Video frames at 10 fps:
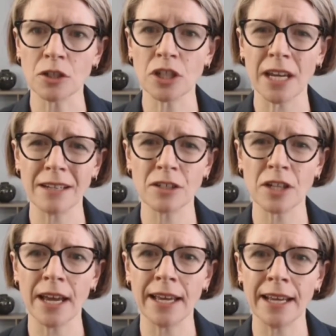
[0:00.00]
change,
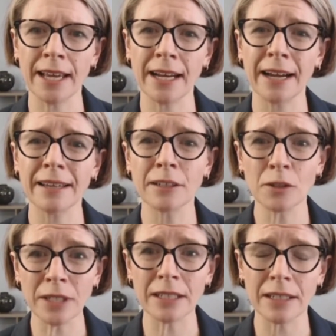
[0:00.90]
and, and I
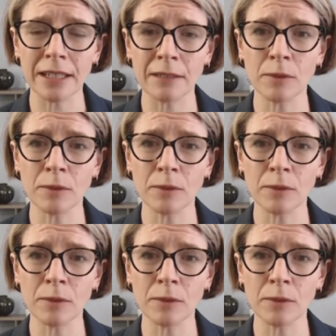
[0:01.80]
agree. It